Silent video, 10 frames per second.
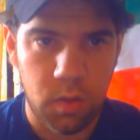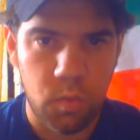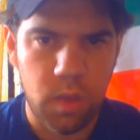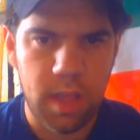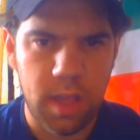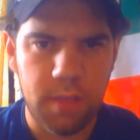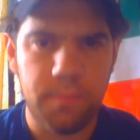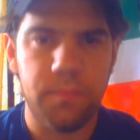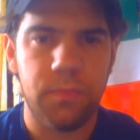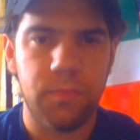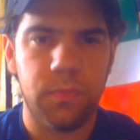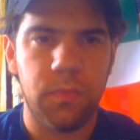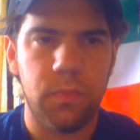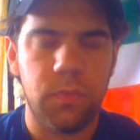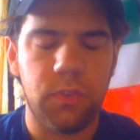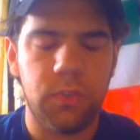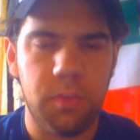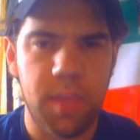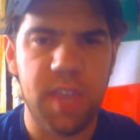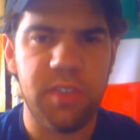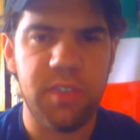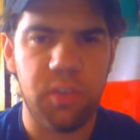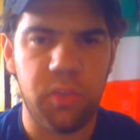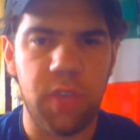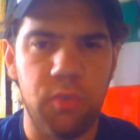Well, to me, this was a